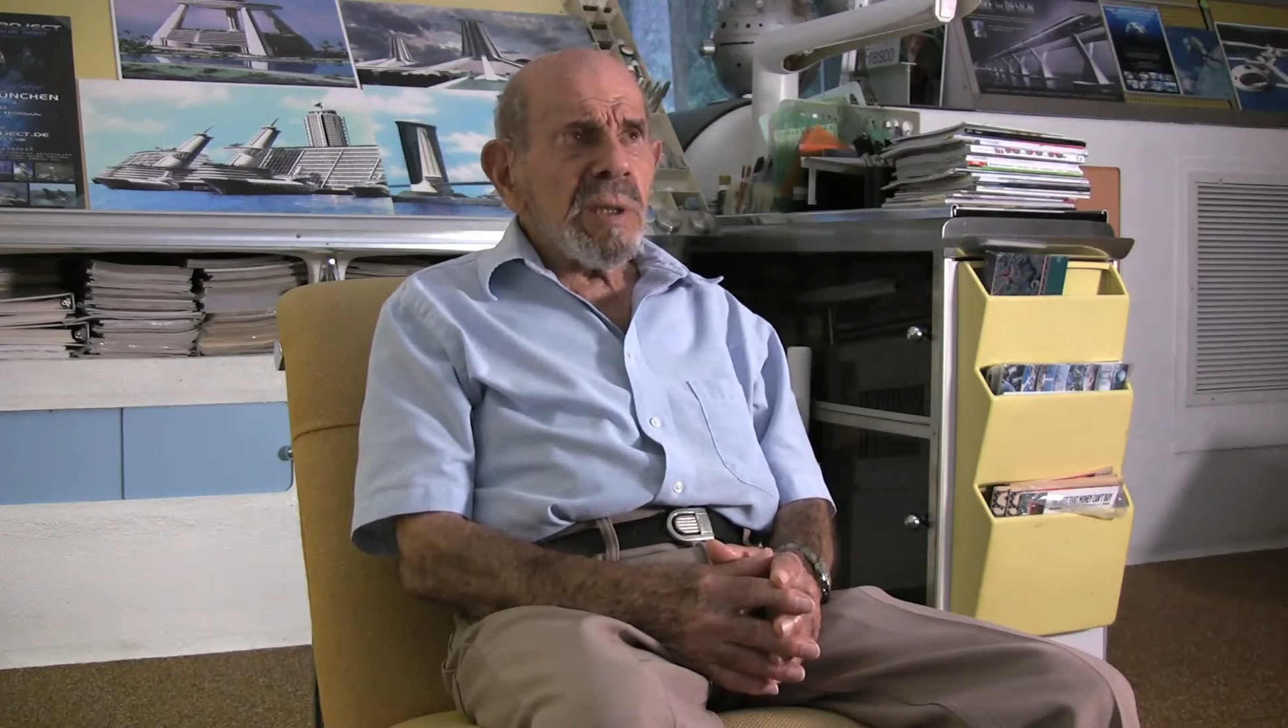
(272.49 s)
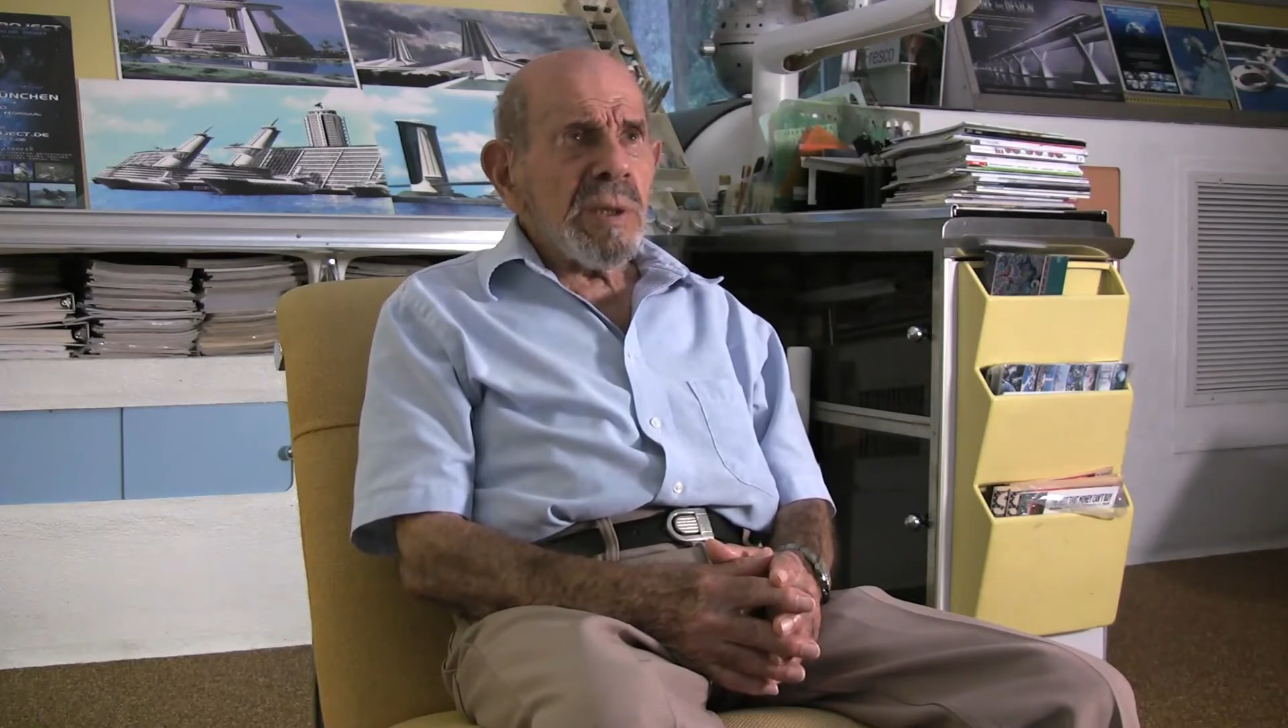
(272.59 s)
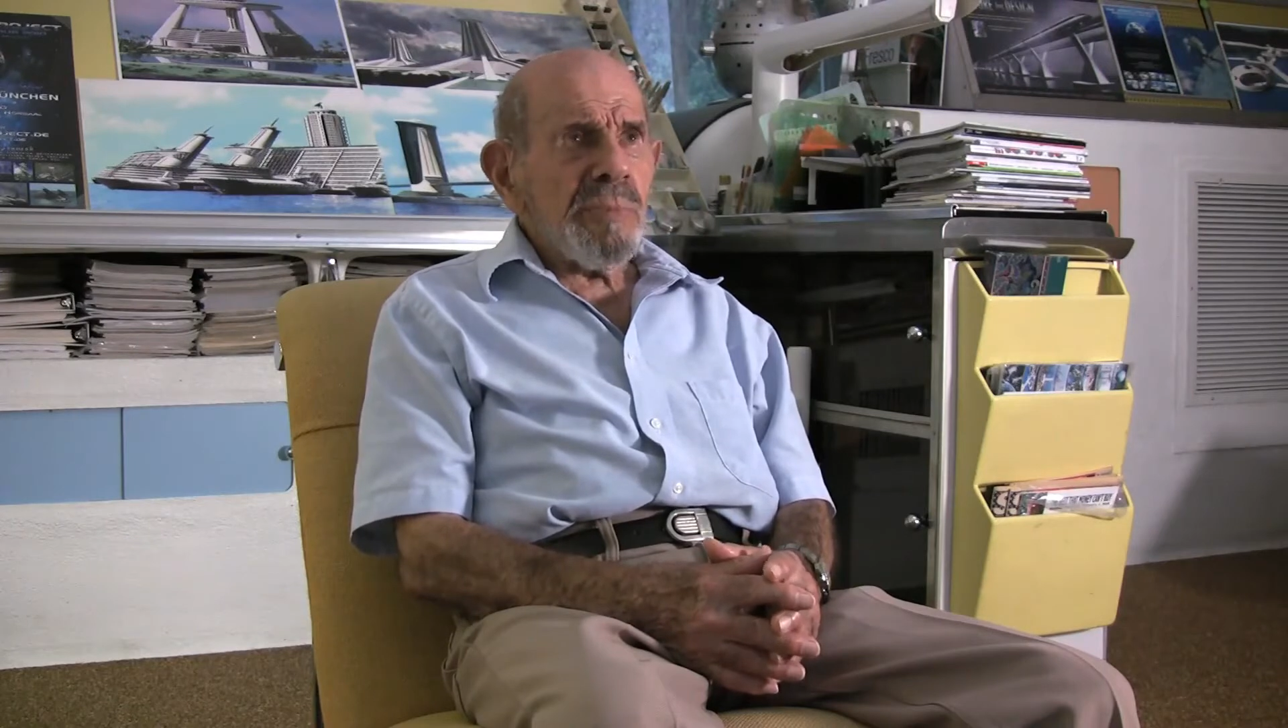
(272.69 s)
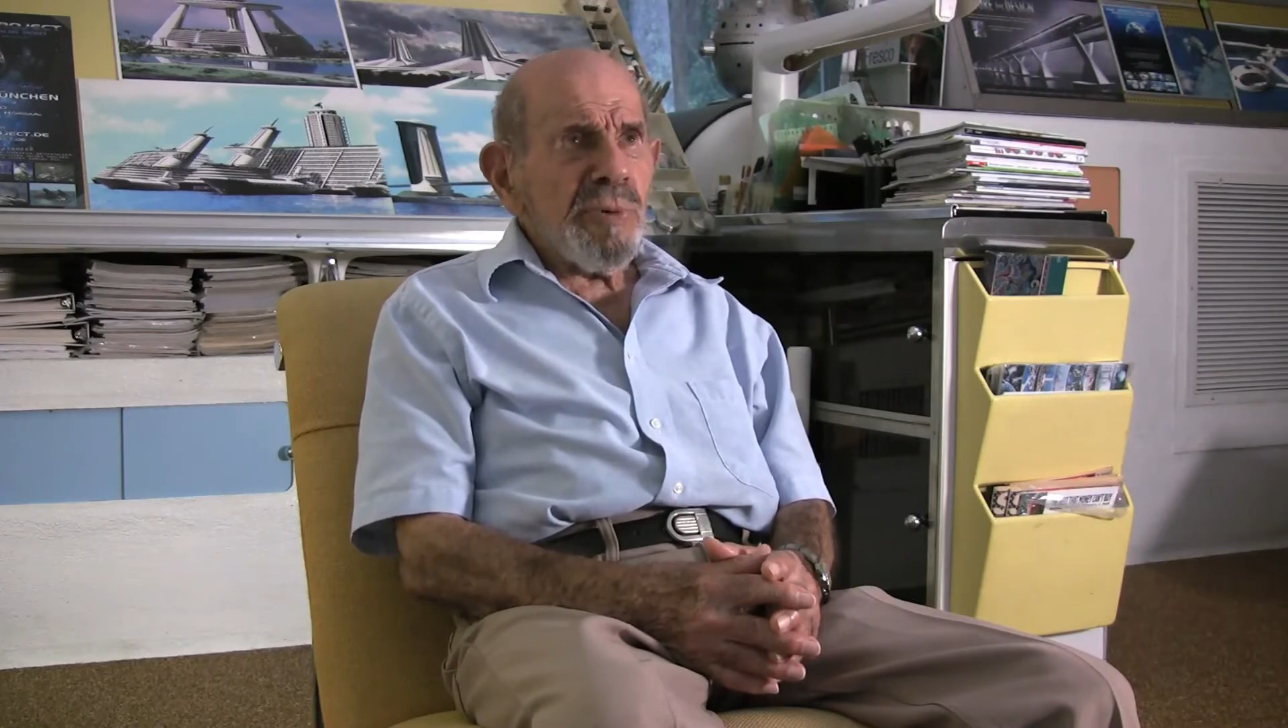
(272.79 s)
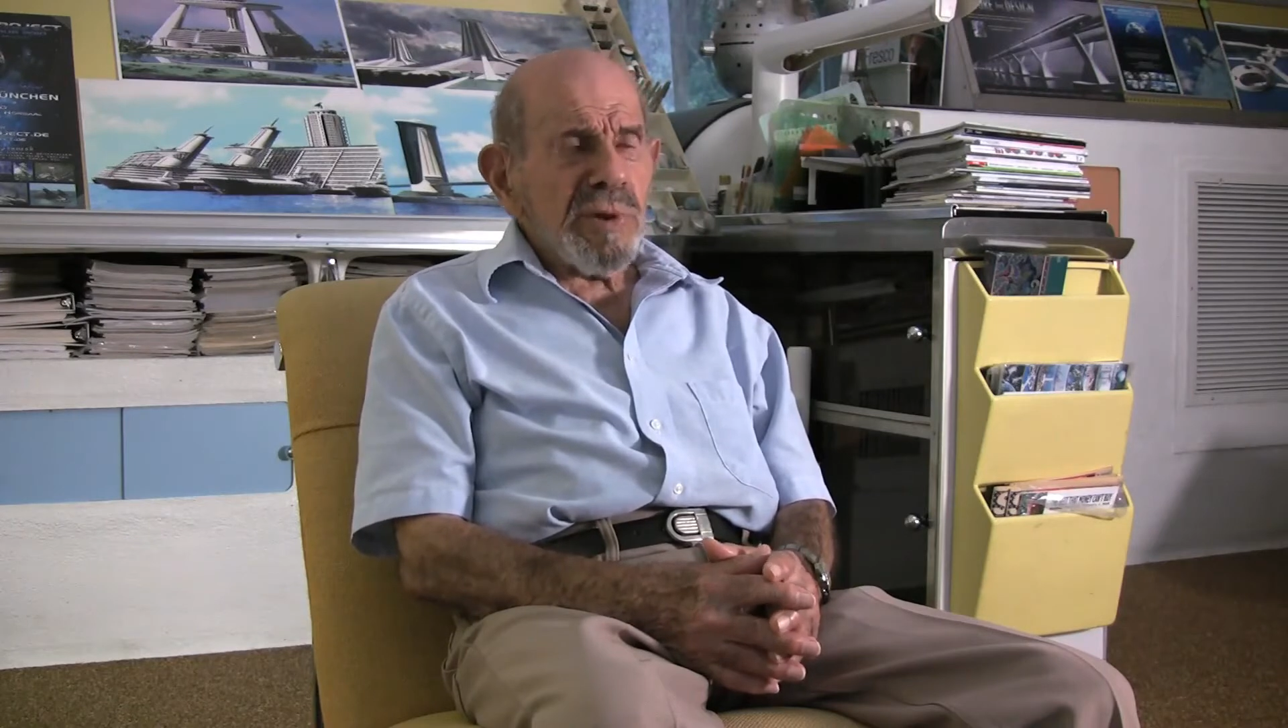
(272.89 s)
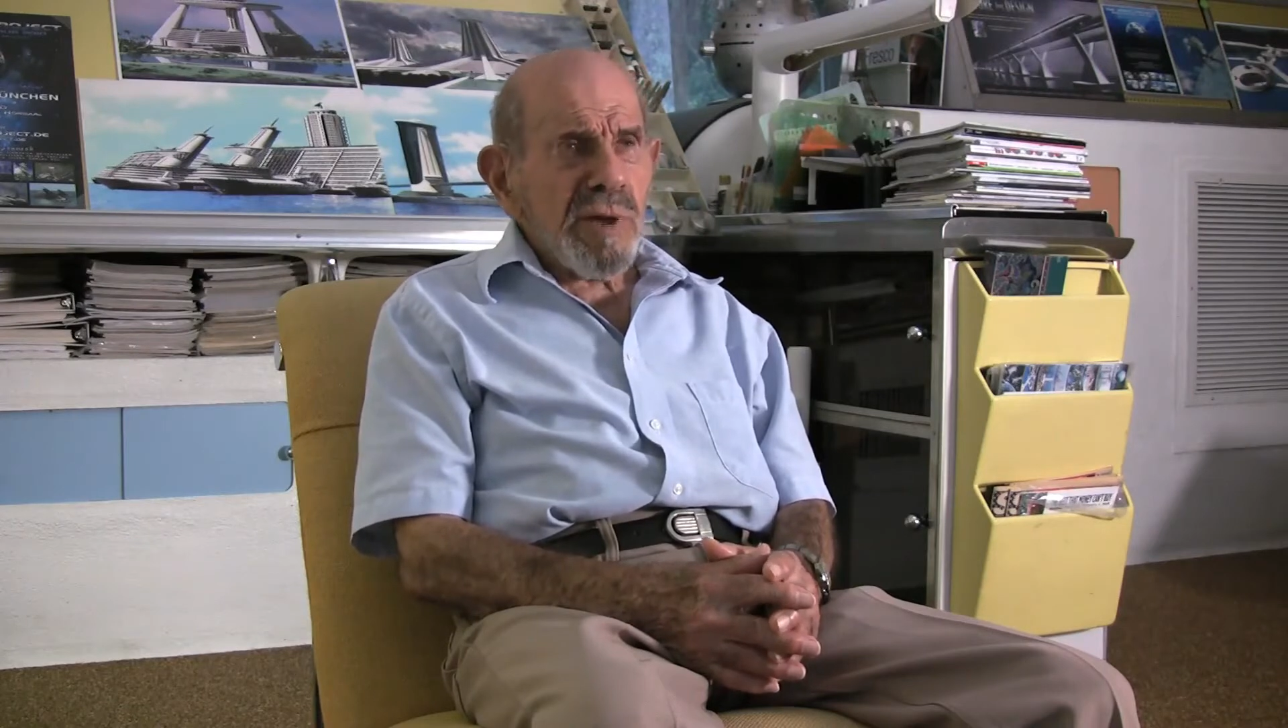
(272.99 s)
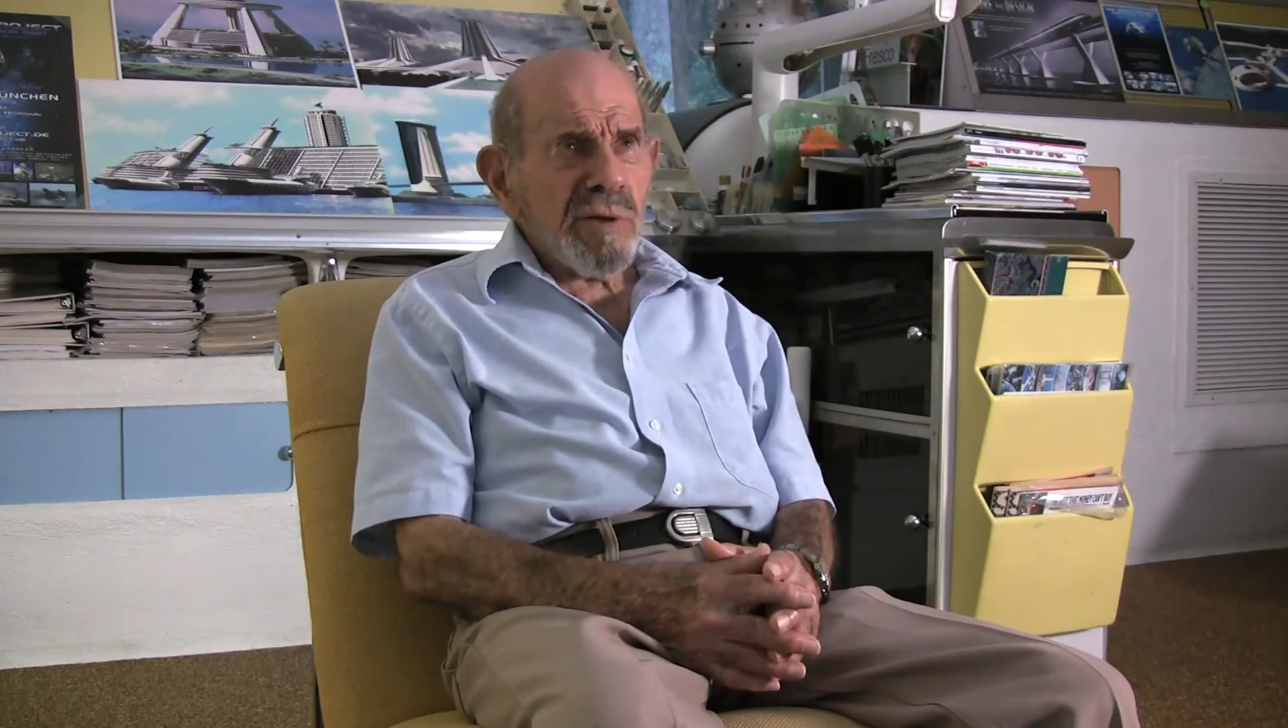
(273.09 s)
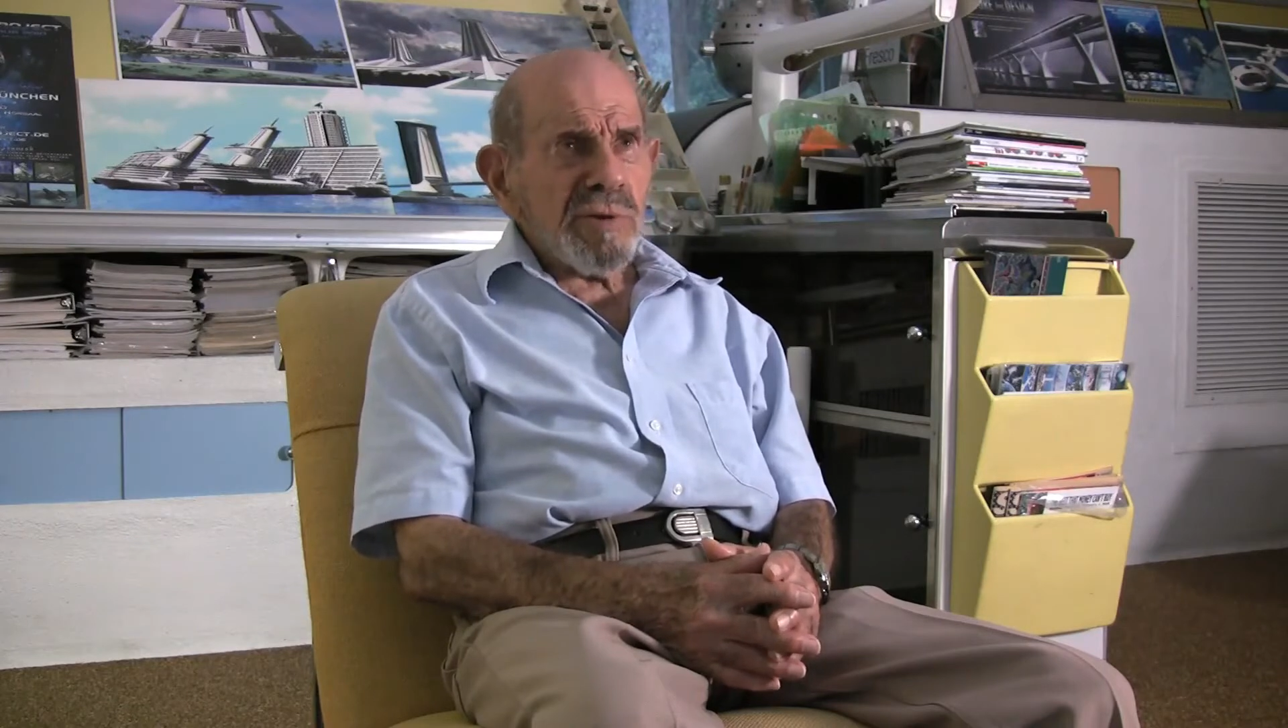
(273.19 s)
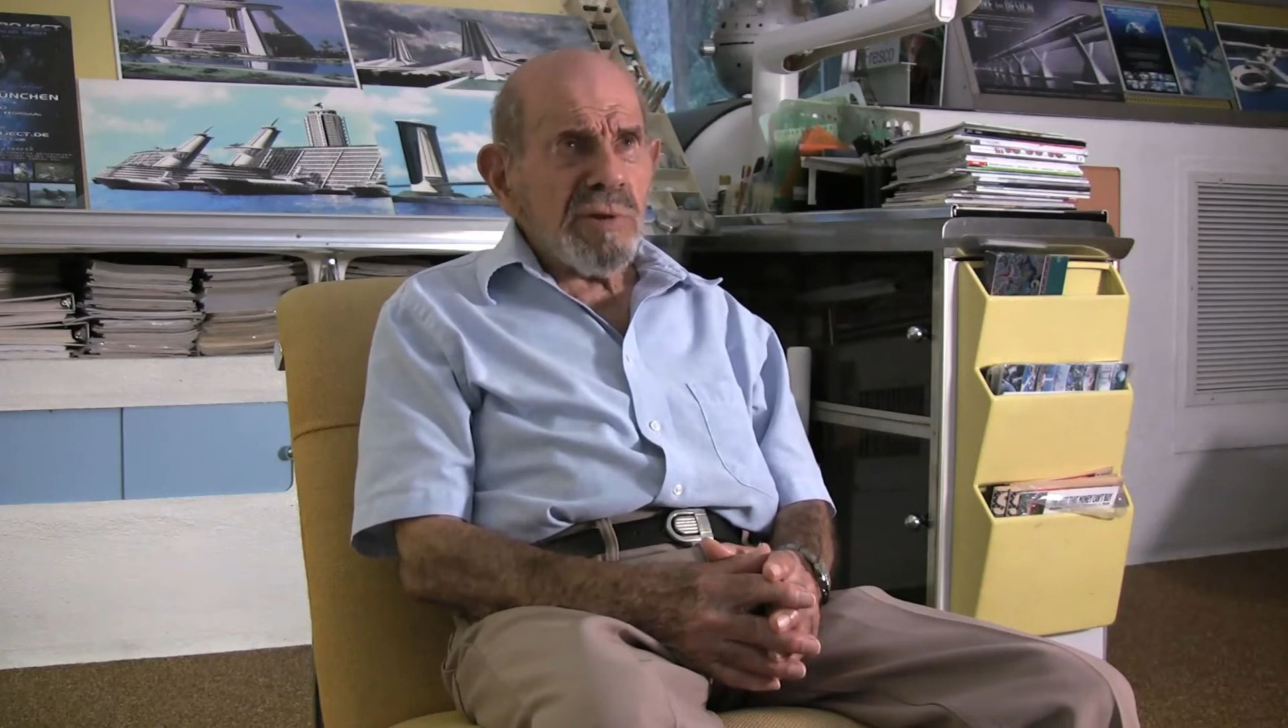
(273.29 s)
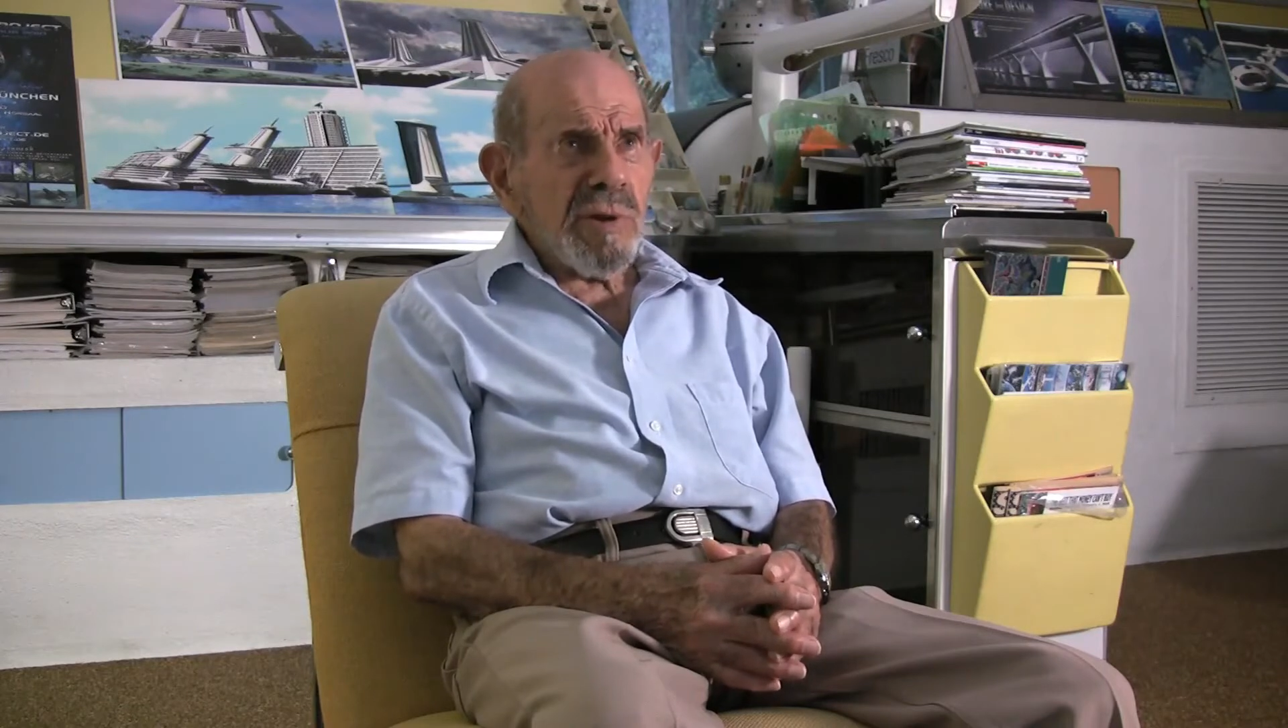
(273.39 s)
the
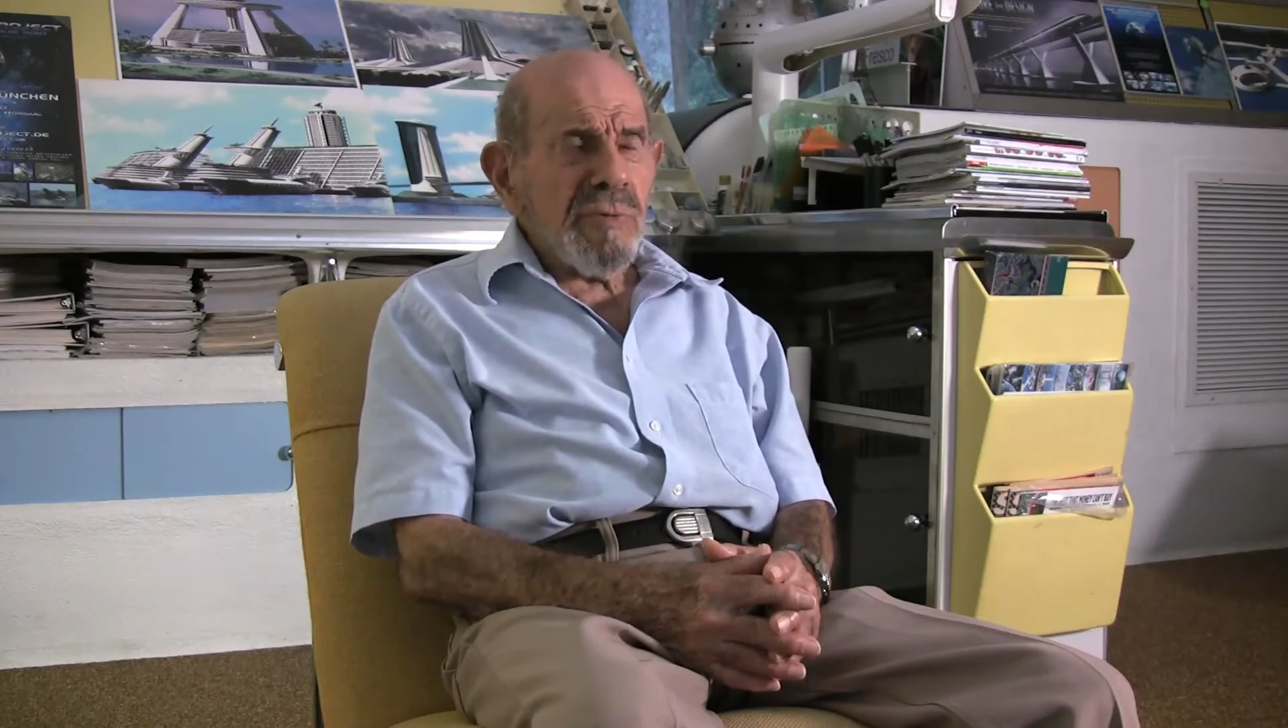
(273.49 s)
production